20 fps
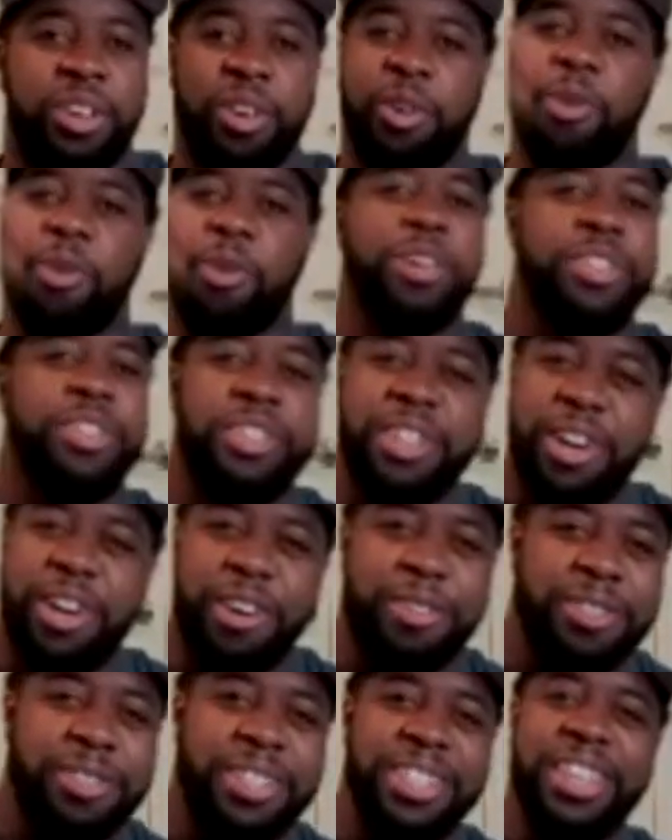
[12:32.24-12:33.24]
going to the
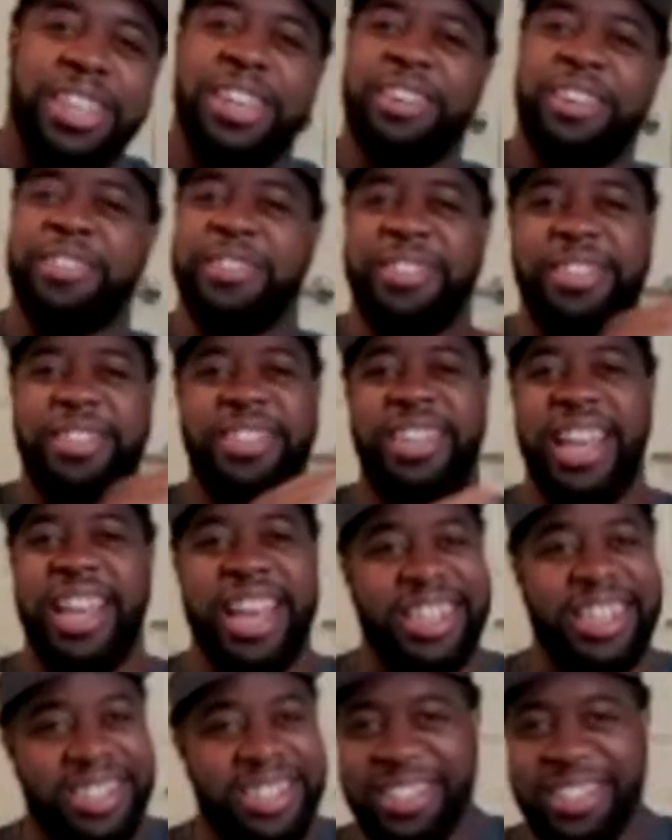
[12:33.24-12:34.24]
hotel,
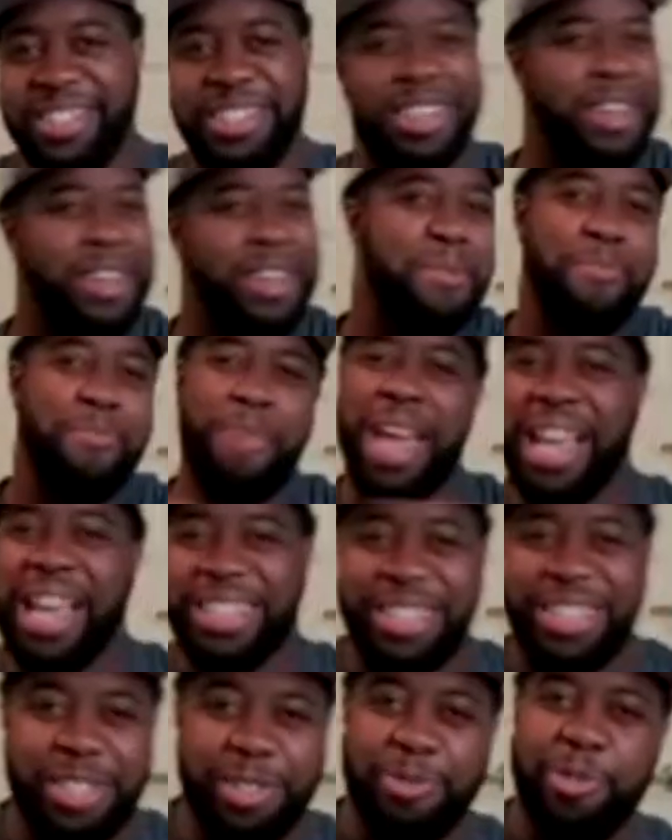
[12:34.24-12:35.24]
testing, back
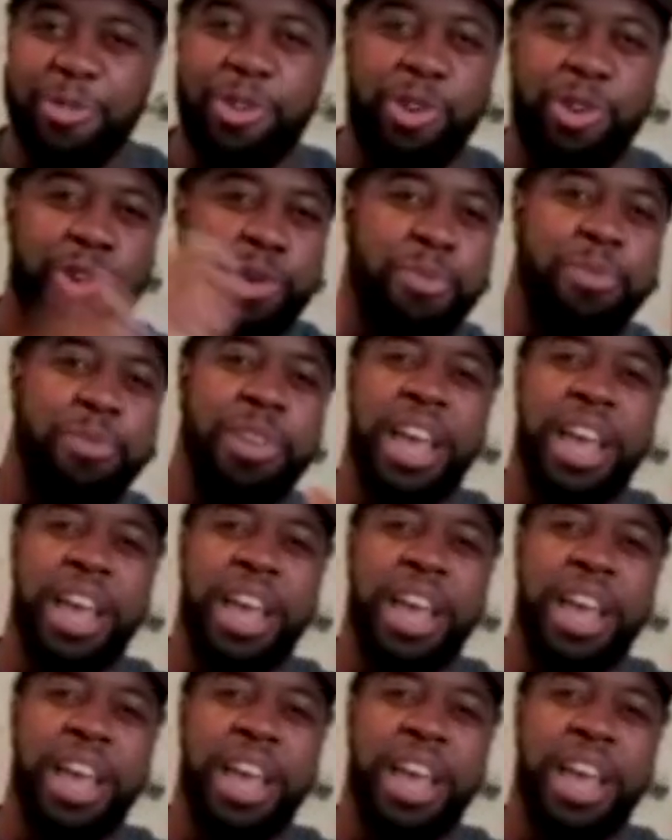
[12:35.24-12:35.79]
to the room?